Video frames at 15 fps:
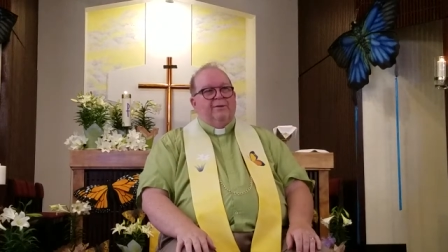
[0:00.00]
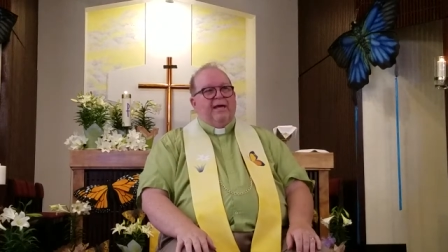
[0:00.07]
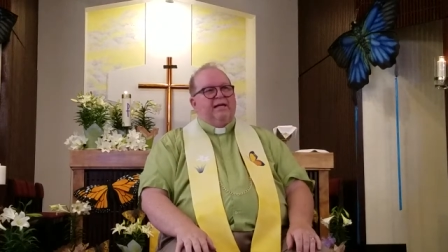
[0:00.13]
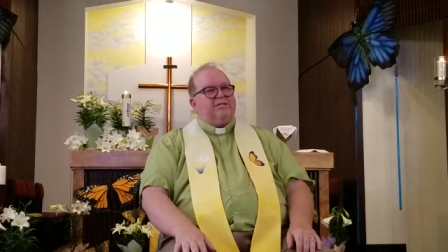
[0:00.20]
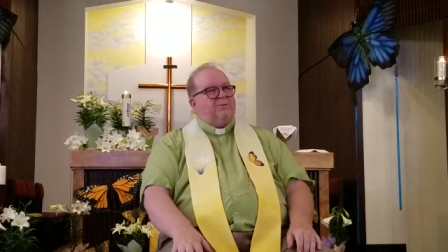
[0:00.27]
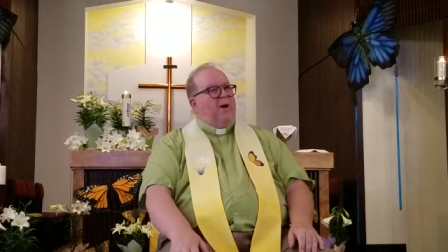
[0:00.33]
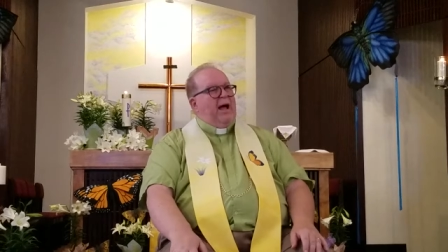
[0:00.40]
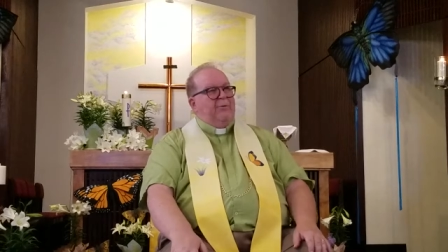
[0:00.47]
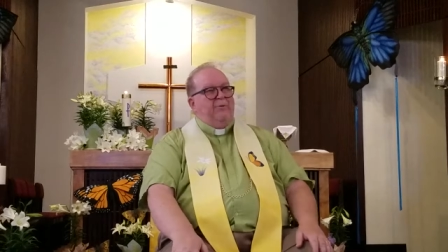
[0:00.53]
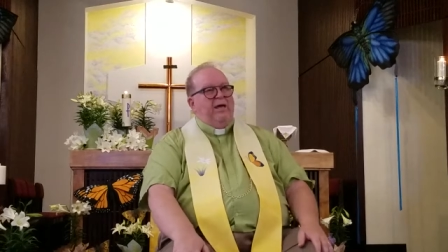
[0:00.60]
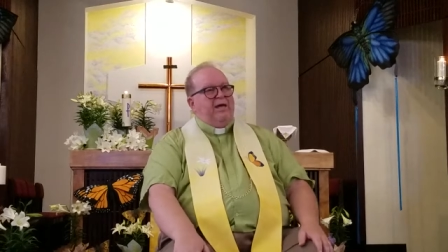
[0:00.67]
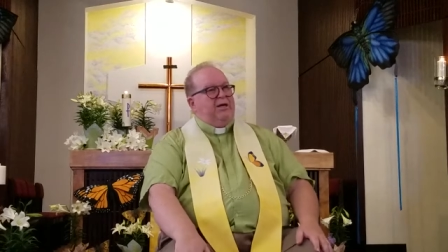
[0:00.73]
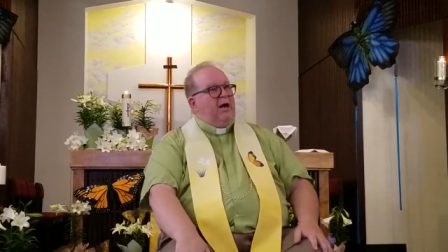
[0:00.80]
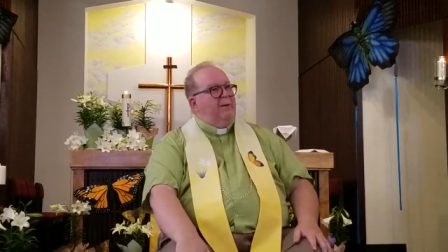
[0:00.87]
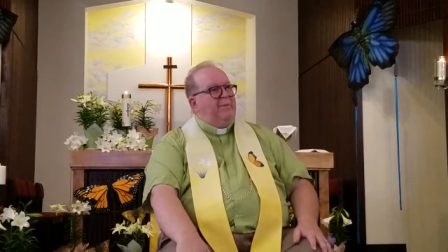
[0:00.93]
That's why
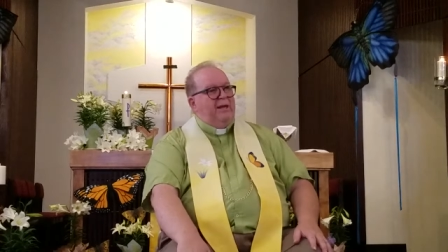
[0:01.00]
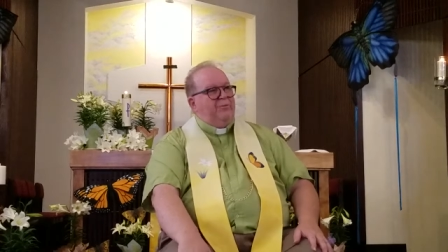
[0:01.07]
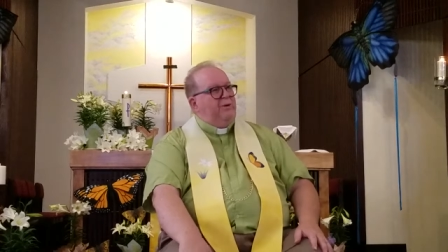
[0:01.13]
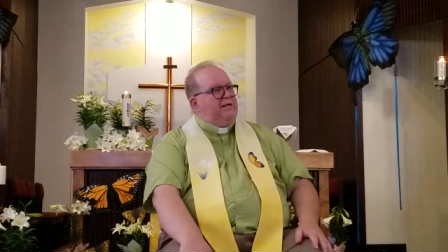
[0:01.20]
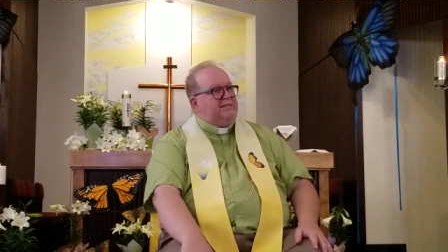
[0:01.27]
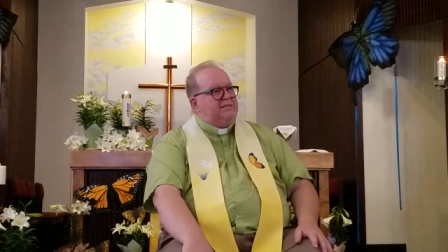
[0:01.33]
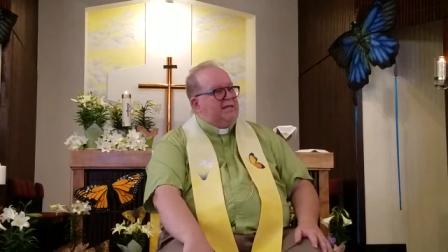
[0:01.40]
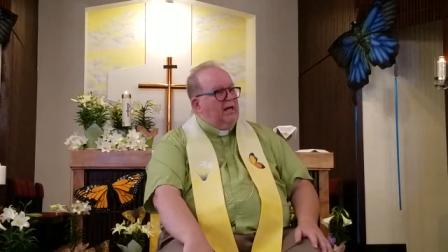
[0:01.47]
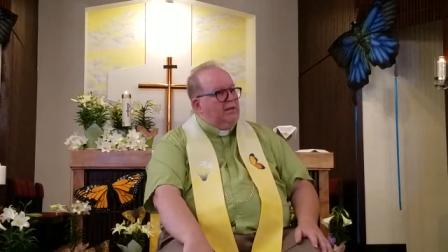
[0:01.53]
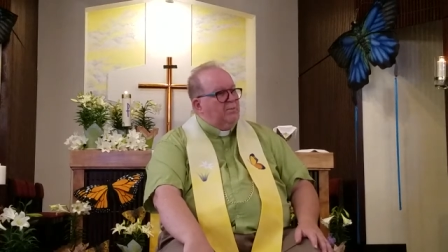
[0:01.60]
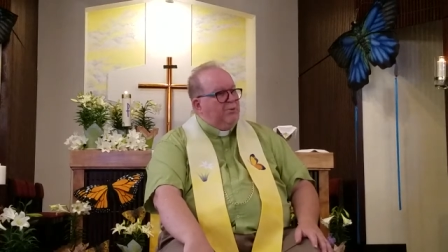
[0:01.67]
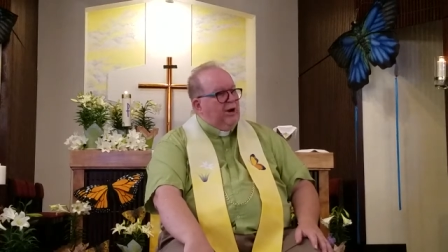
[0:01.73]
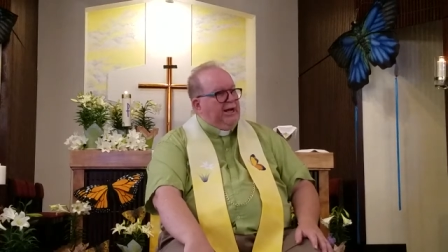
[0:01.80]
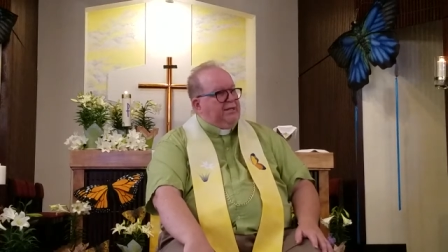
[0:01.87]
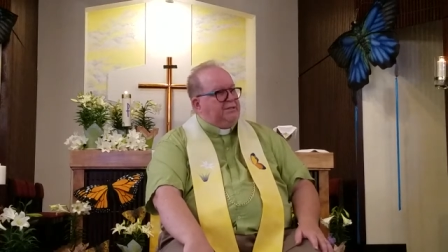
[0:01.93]
we come and we
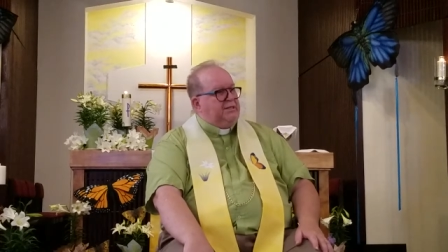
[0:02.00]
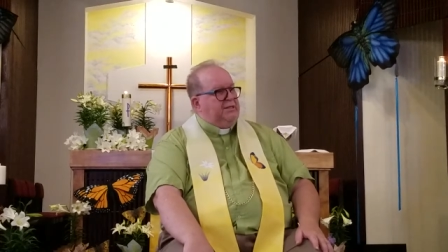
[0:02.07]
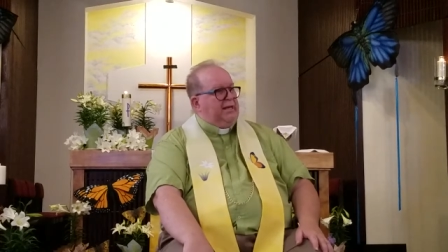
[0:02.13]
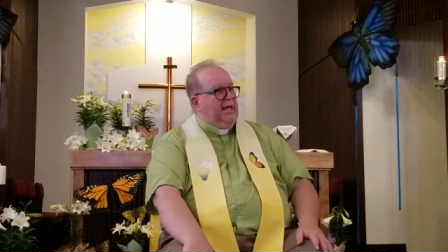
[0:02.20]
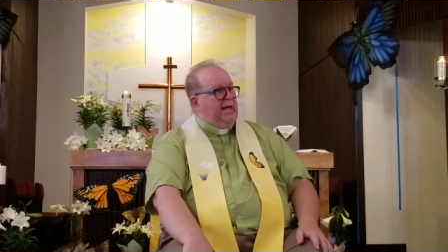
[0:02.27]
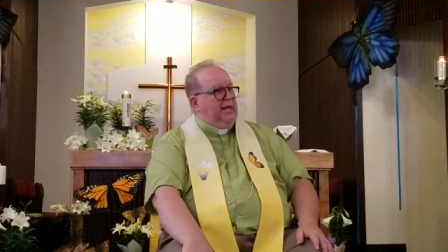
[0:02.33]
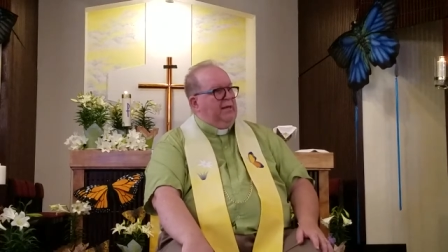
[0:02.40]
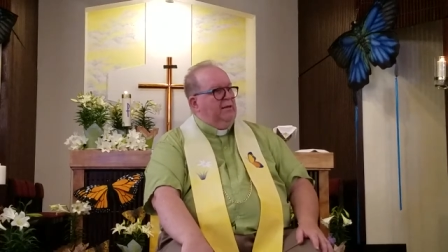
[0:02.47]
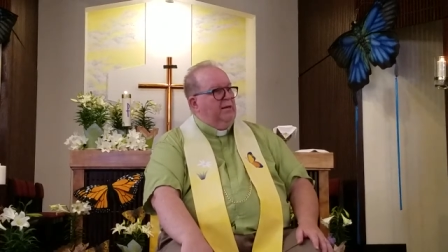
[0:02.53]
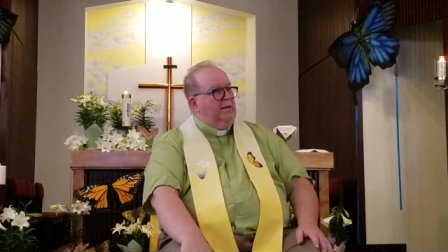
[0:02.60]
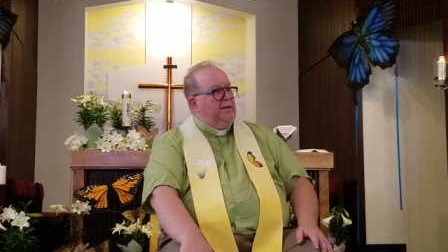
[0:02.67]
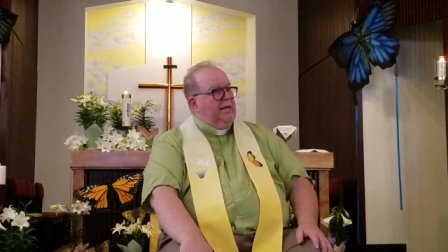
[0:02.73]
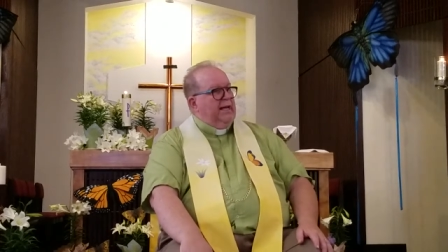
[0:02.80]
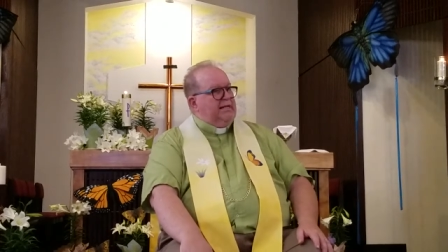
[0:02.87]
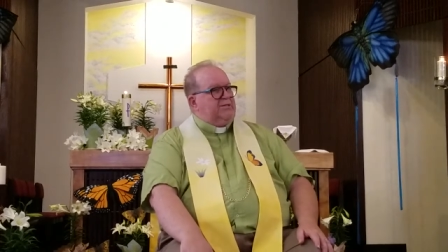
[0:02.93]
celebrate today.
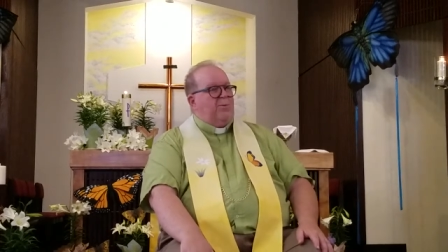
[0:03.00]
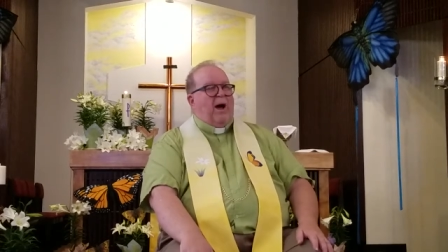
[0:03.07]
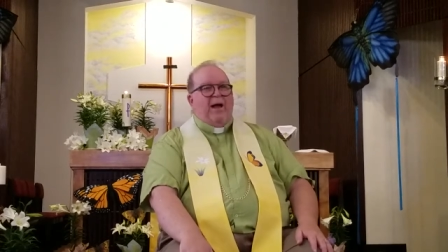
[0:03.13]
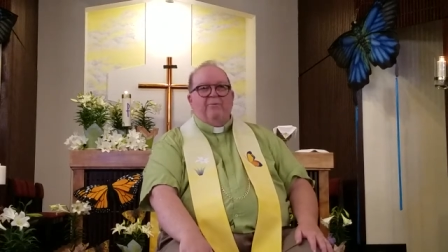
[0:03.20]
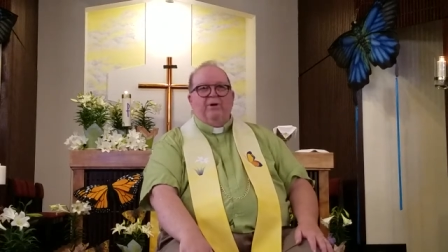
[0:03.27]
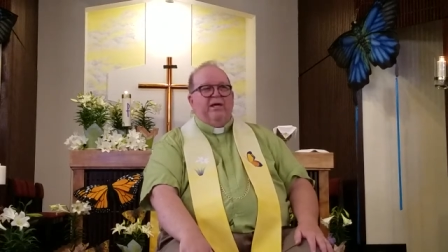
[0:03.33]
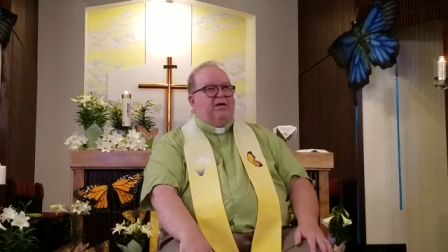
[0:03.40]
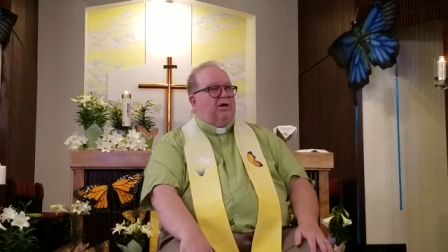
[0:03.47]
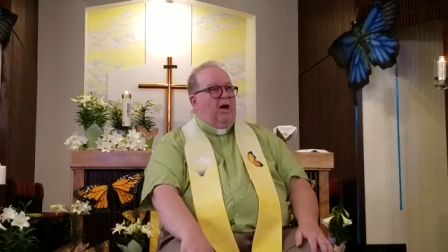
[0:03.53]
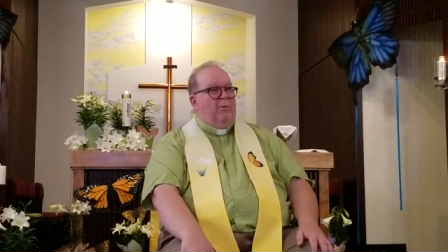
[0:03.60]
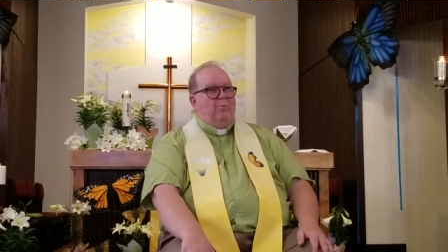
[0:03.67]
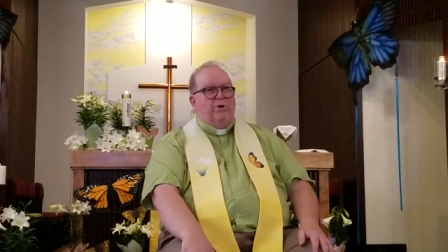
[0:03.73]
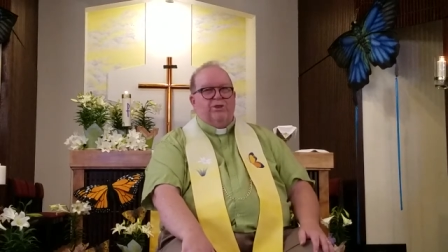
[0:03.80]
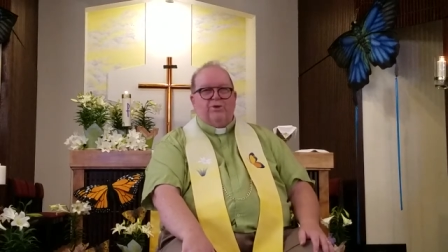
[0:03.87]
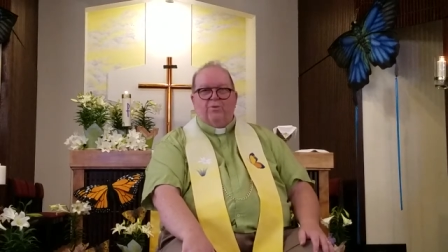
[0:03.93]
It's why we
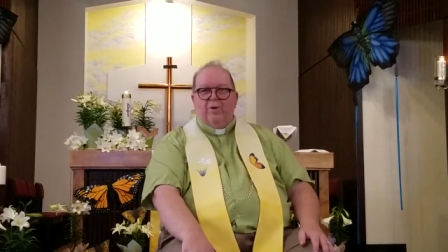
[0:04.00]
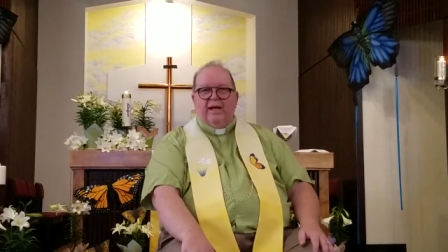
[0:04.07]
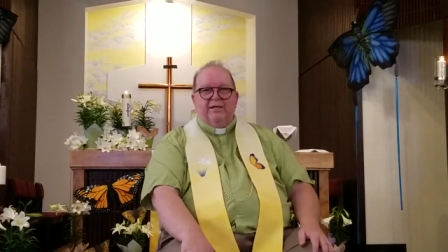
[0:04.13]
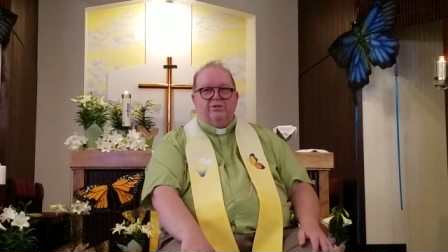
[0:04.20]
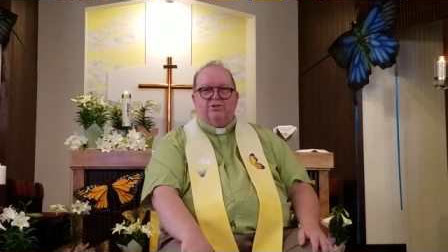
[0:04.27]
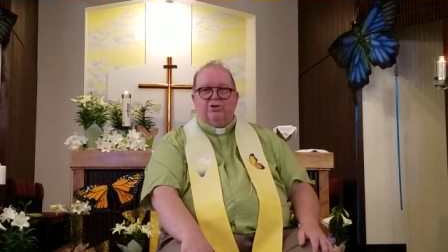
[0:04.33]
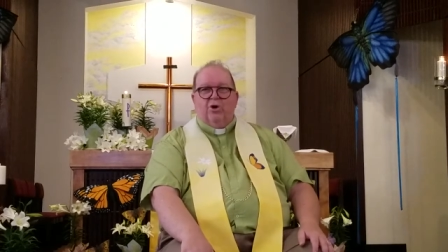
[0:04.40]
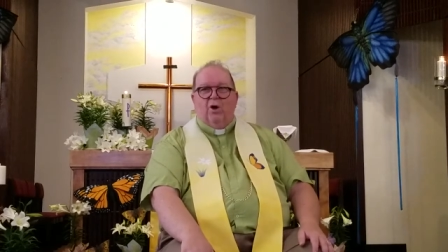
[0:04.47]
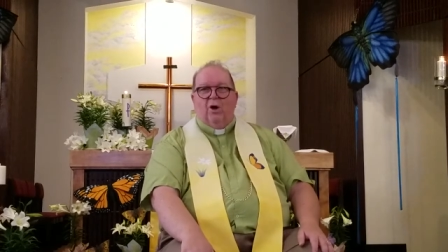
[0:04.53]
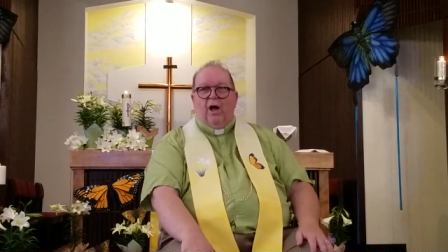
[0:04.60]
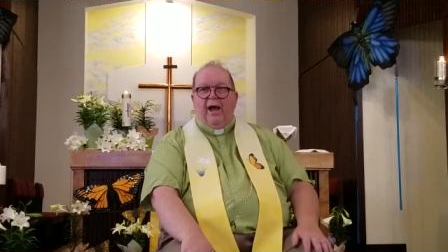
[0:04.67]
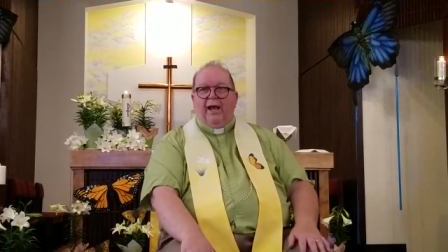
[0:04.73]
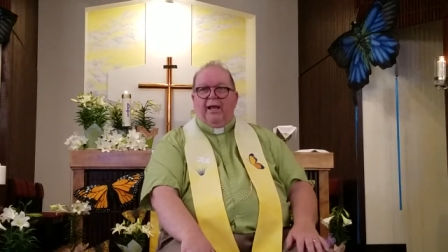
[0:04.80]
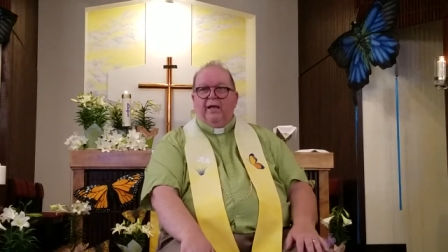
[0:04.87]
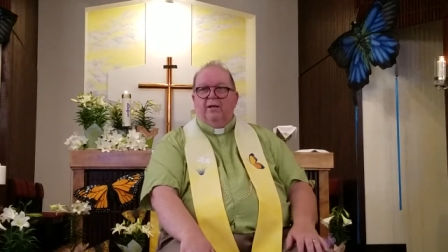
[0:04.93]
come with great
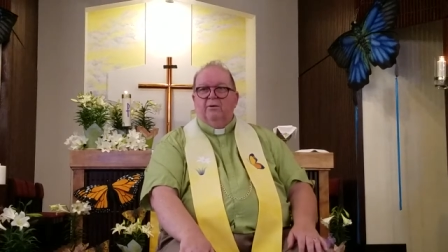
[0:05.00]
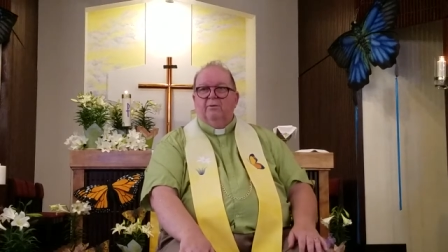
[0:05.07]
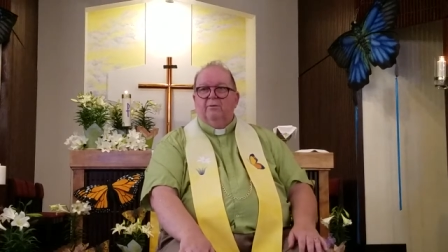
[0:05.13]
joy.